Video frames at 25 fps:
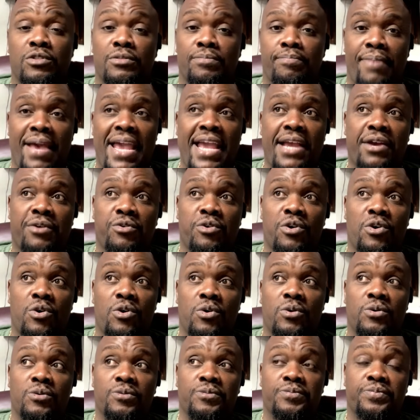
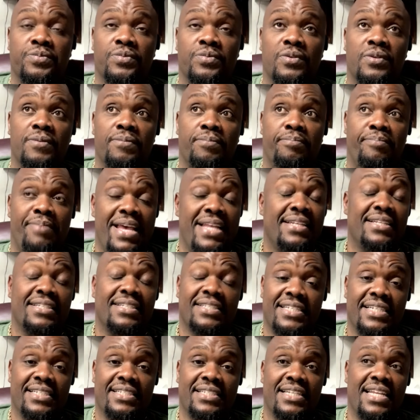bankroll betting the
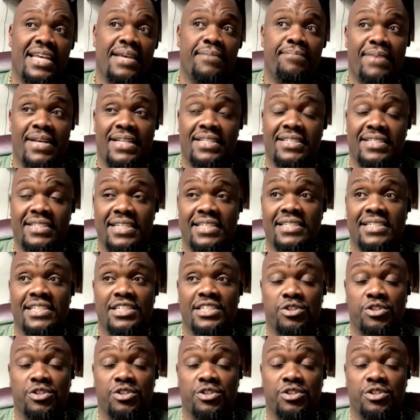6 and 8, bet 6 and 8.